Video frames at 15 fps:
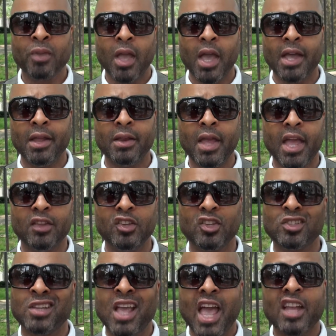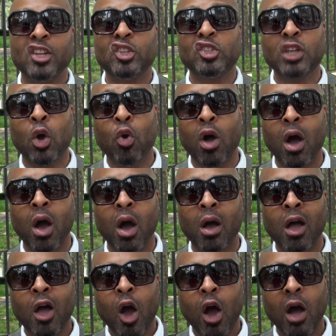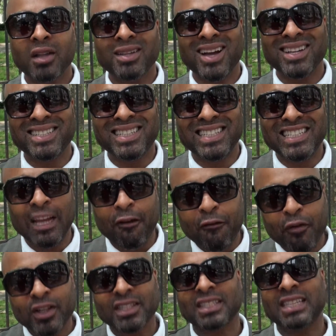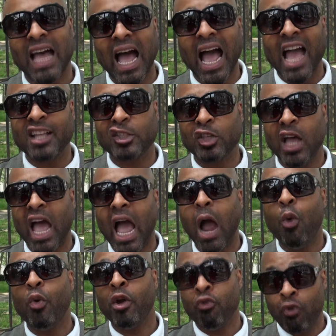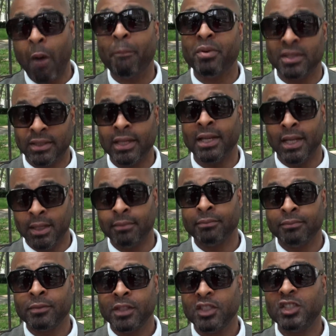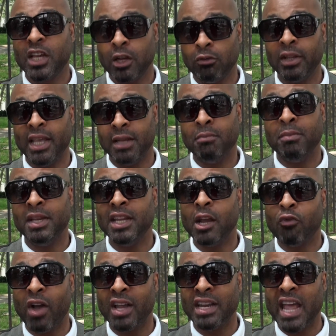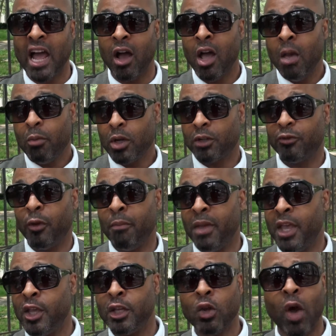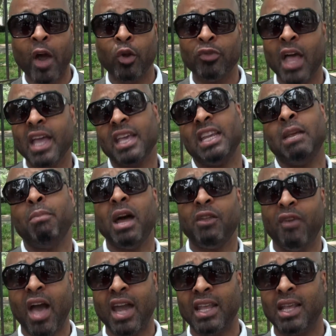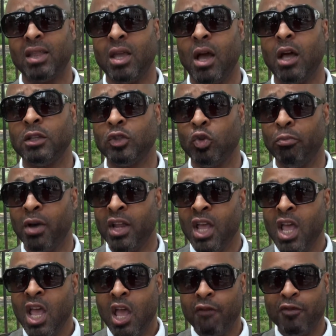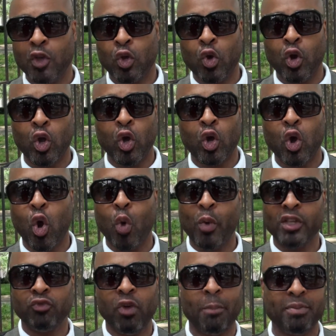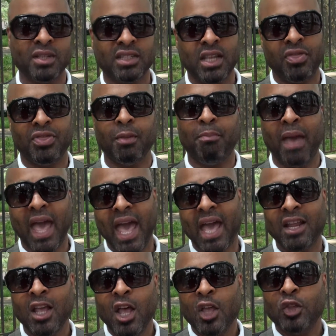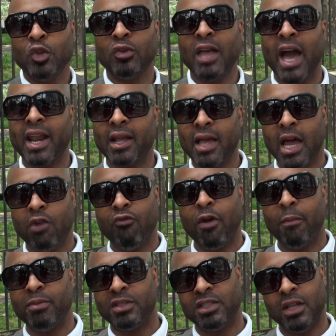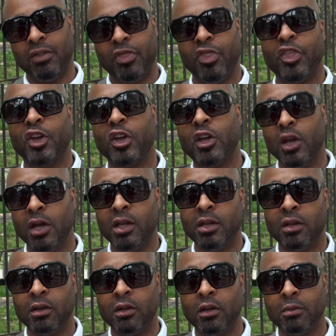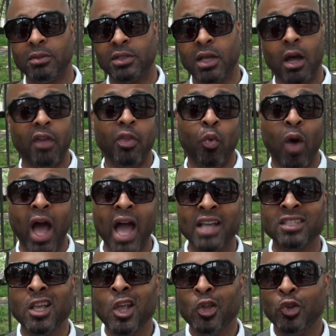and just to show a different side to how we're represented generally in media right now. Because for me, I don't knock anybody for how to get their hustle, but if you're gonna always represent the bad, you gotta kind of represent the good. Right. Otherwise,